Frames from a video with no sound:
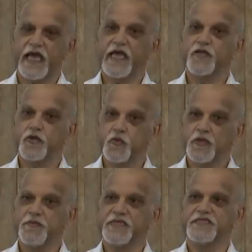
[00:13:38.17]
And you
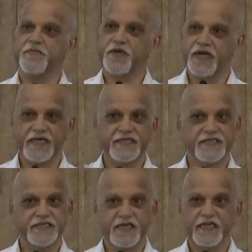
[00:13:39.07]
will be
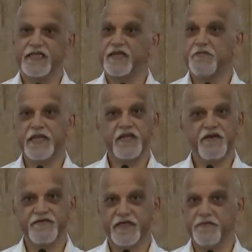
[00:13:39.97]
surprised that many
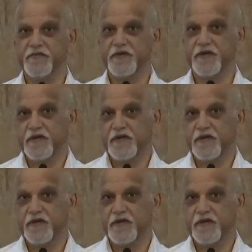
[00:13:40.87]
of them